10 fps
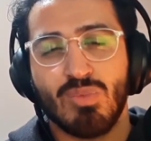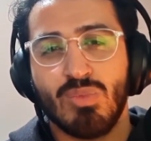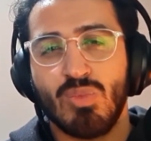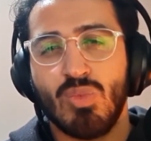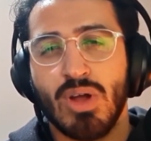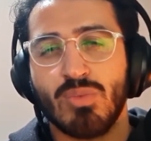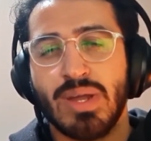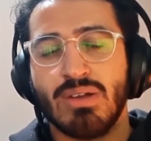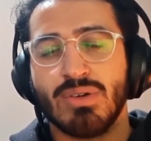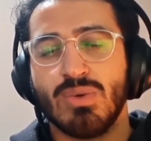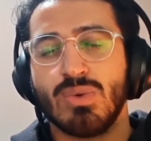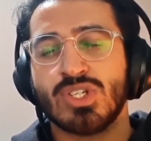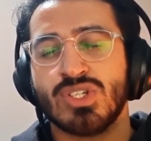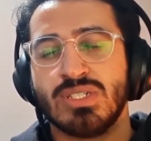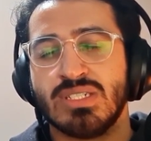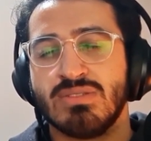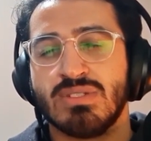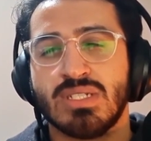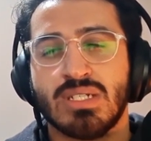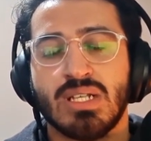one went on auction
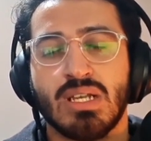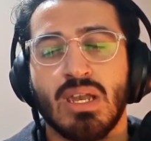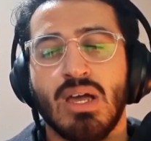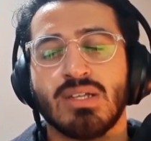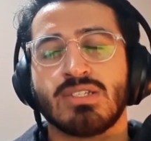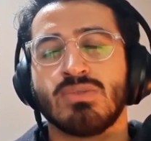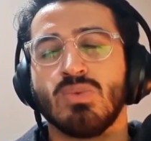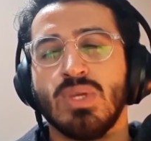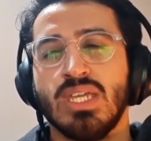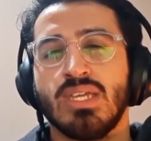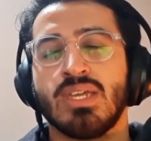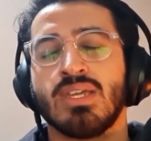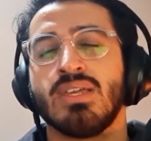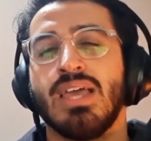last week,